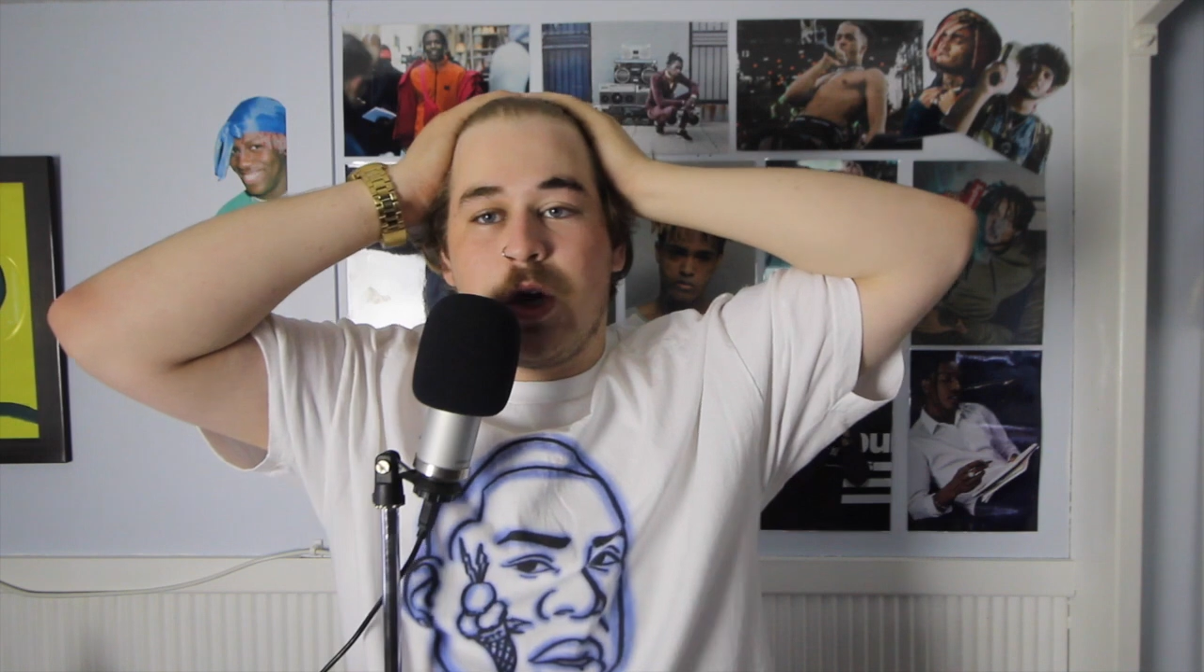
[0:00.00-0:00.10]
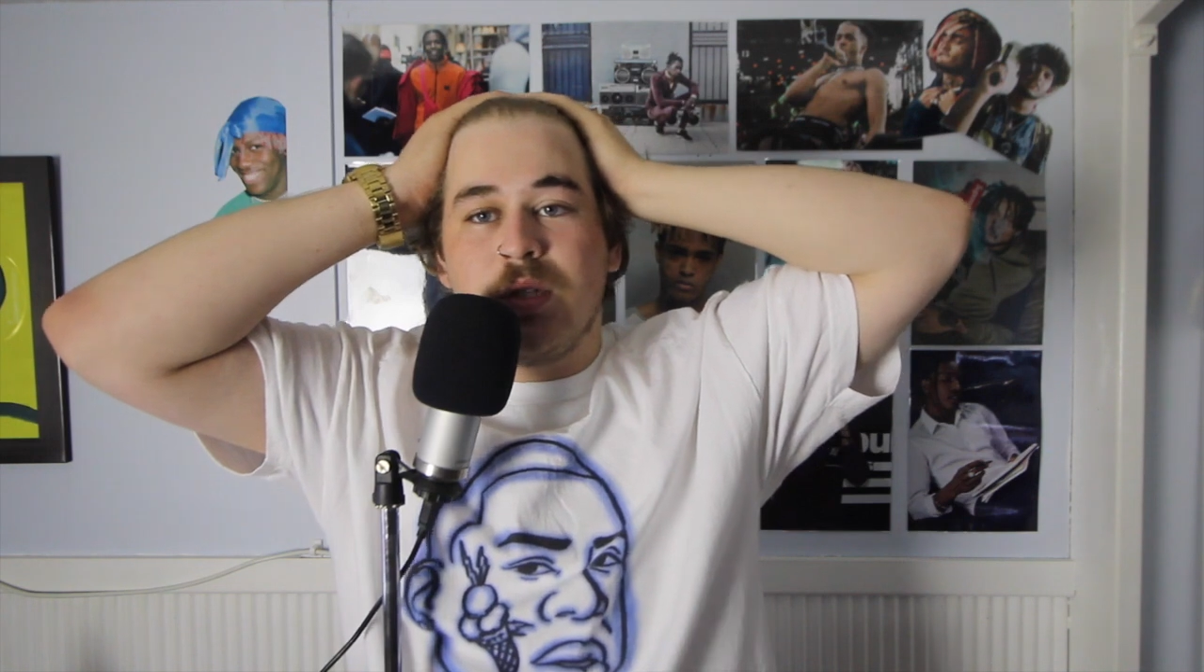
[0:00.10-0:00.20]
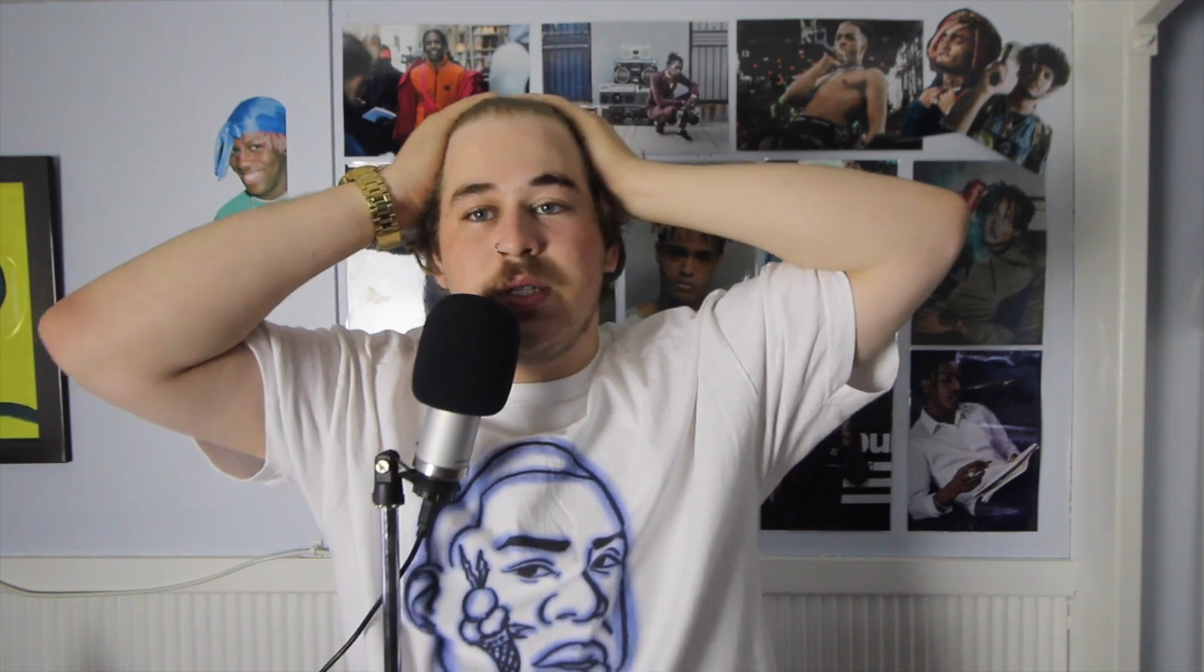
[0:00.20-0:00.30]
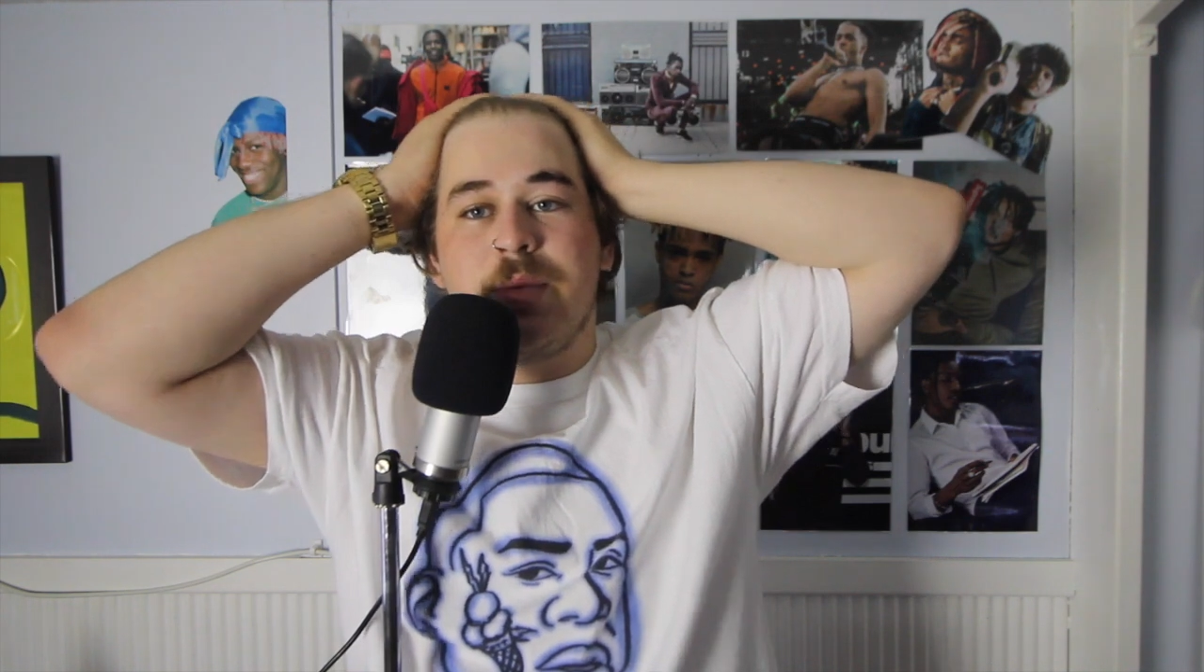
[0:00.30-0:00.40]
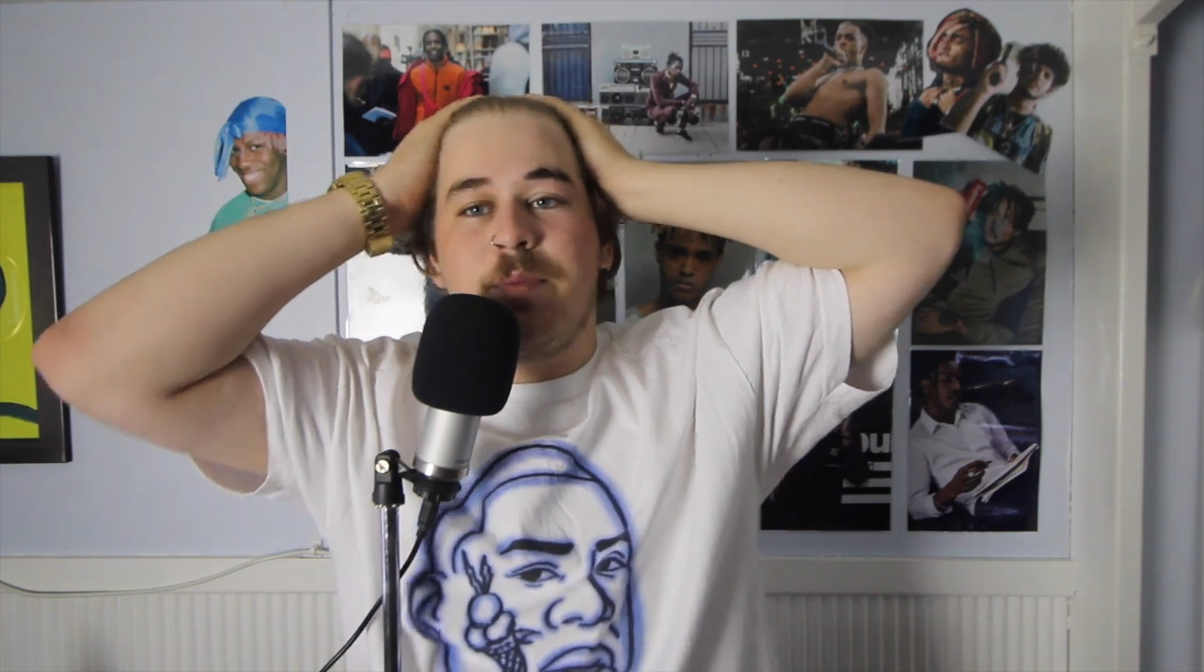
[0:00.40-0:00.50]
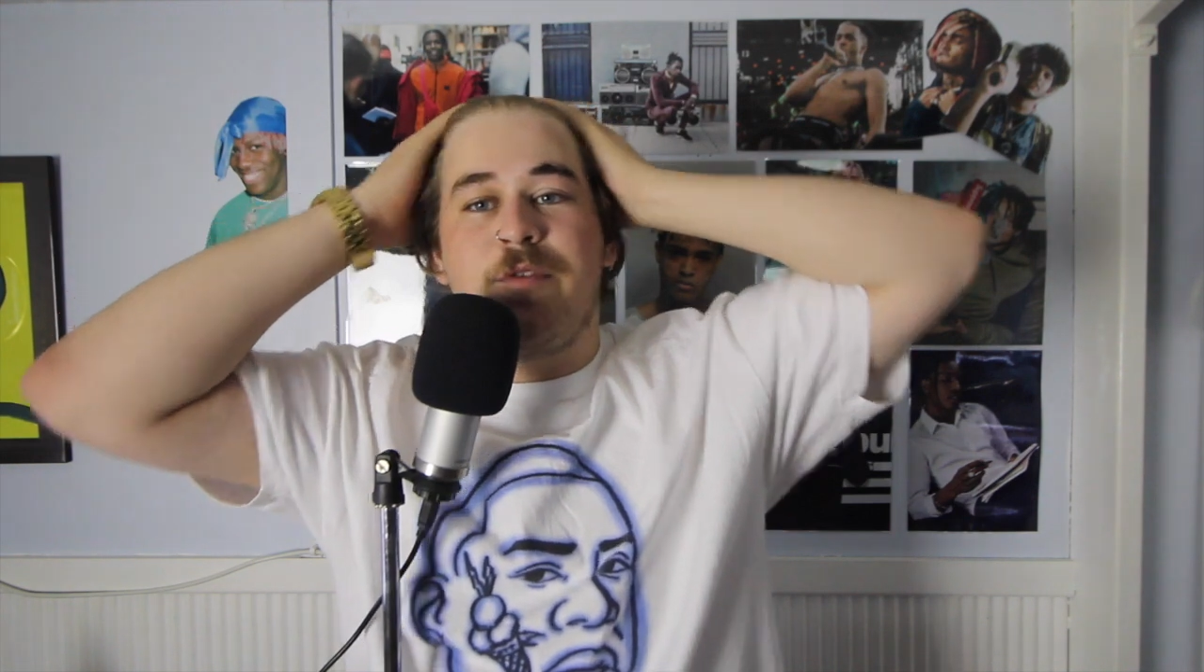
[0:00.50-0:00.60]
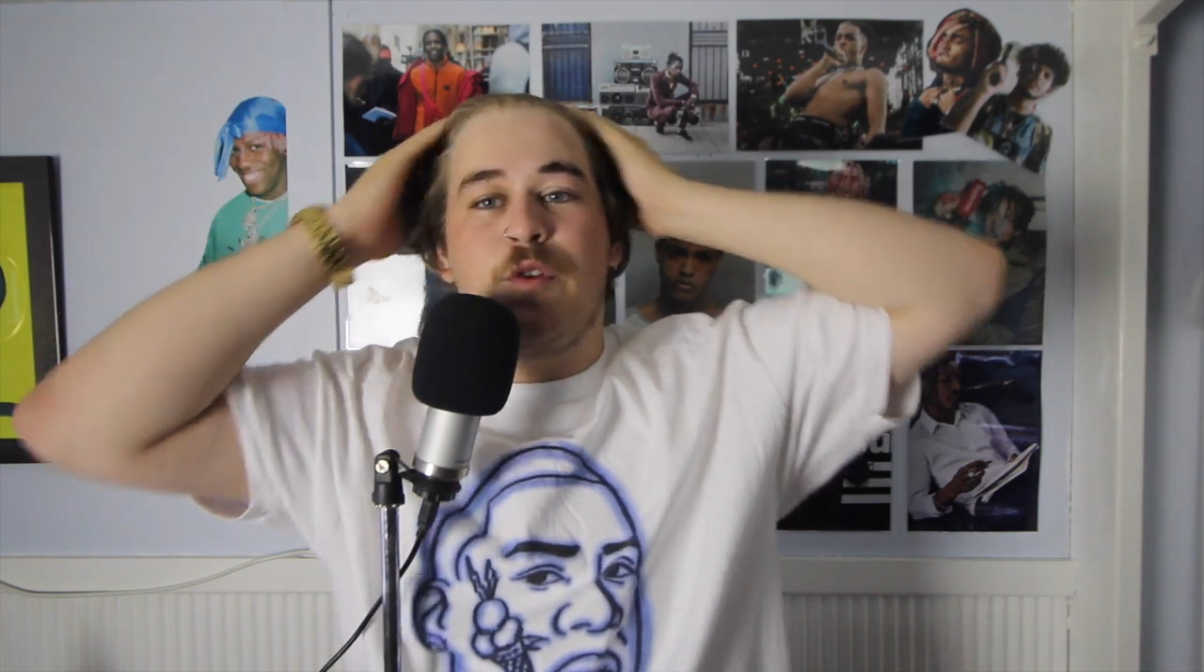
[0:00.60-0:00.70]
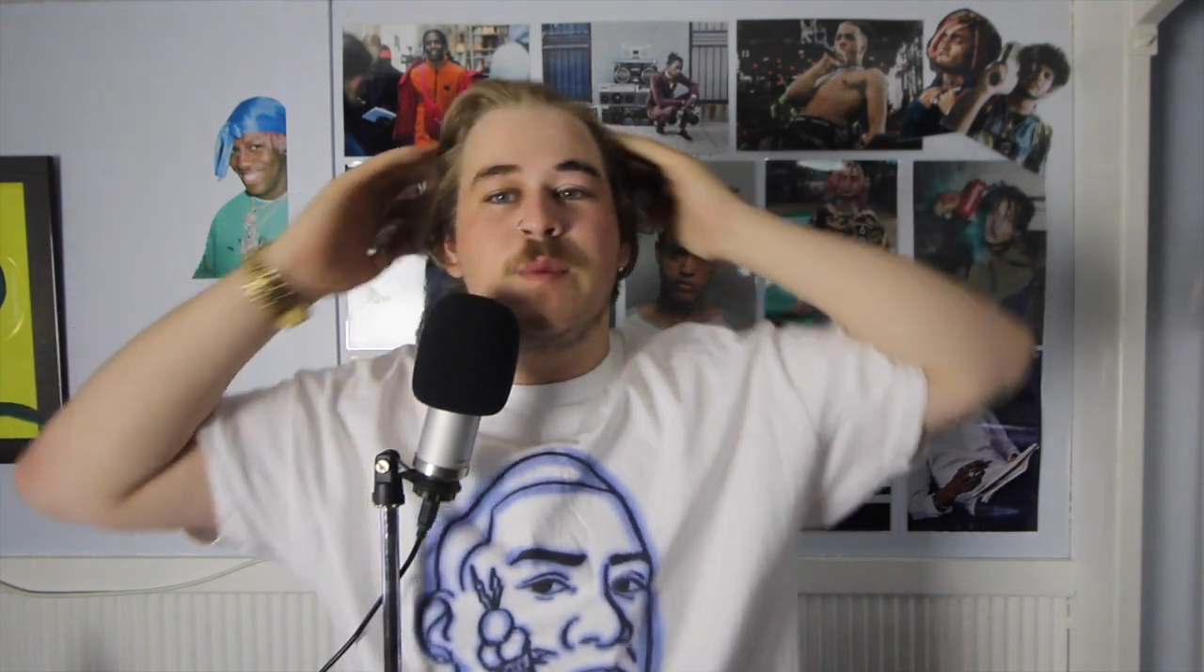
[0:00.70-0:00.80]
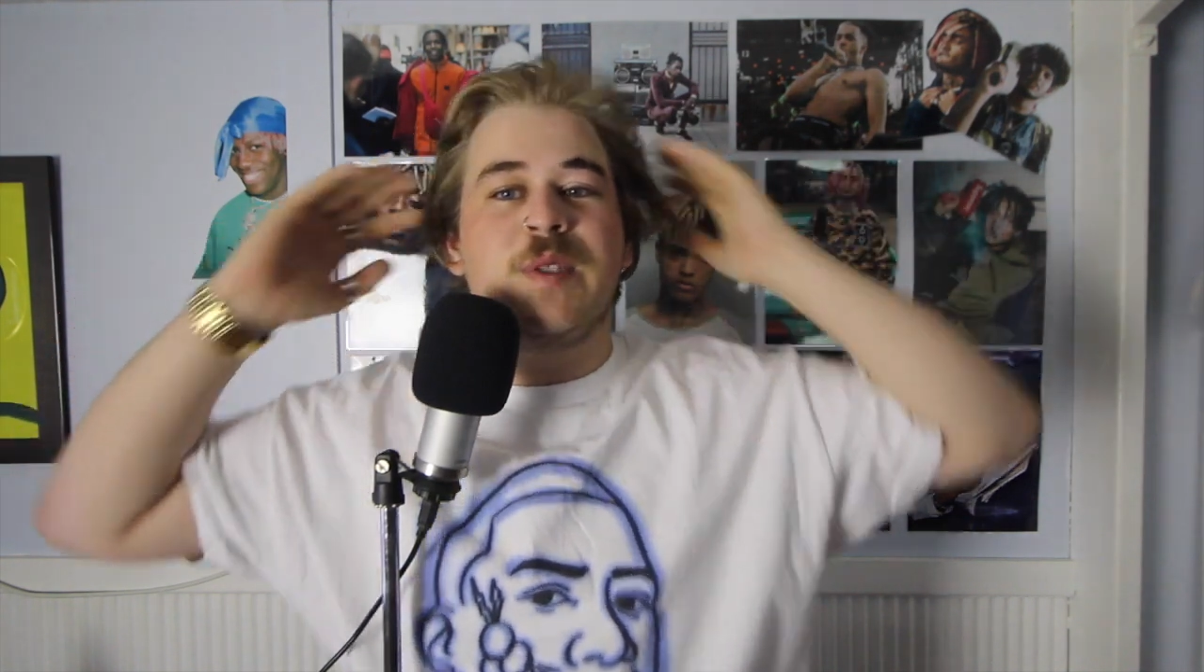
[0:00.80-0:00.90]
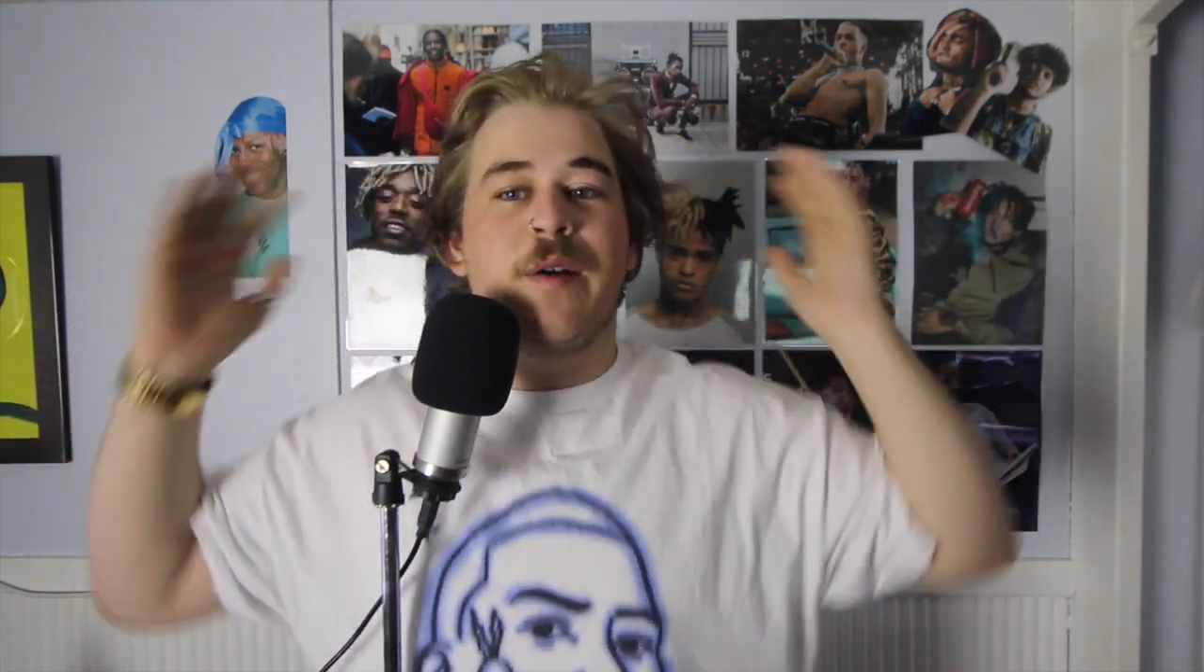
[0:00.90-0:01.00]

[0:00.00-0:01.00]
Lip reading: concert performance